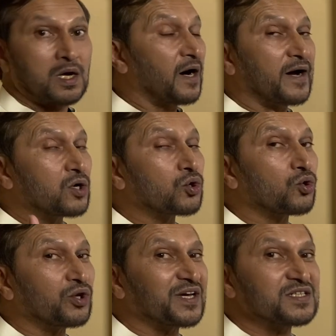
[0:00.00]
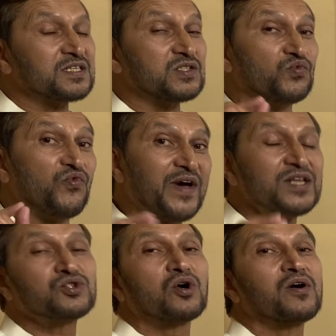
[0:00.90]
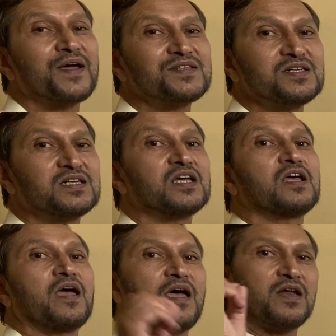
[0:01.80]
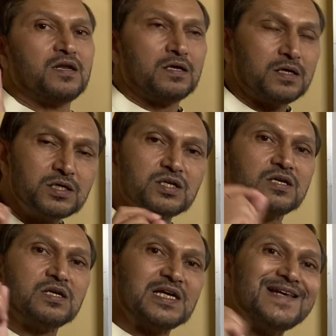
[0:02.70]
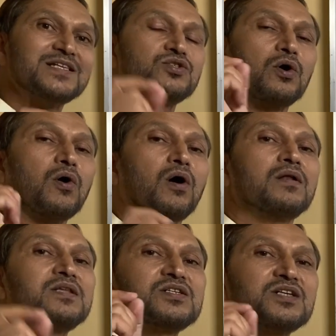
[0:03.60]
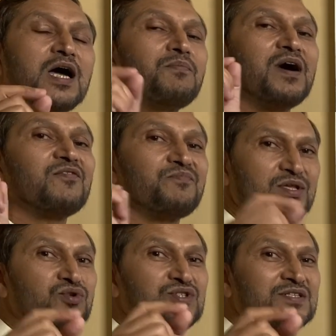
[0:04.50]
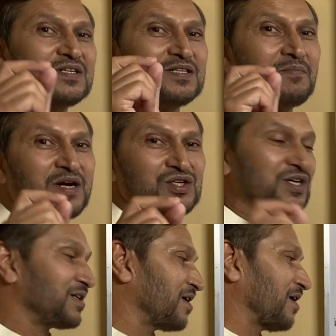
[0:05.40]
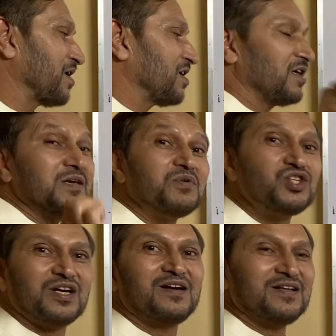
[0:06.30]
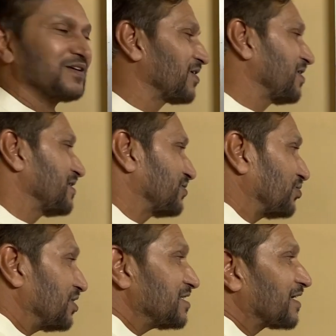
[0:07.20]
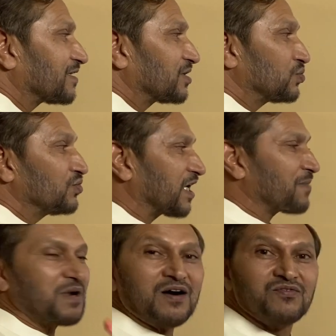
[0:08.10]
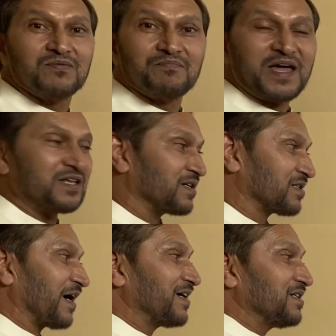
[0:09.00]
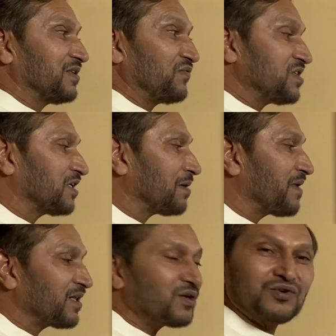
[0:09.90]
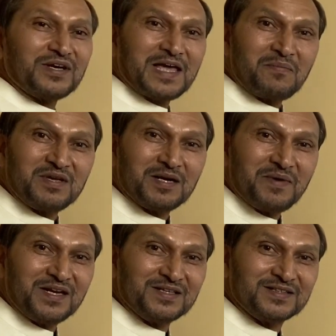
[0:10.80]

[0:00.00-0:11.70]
Hydrochloric acid is very strong acid and it kills all the type of pathogens in the bacteria immediately. So these are the two type of barriers, either the physical barrier or the chemical barrier.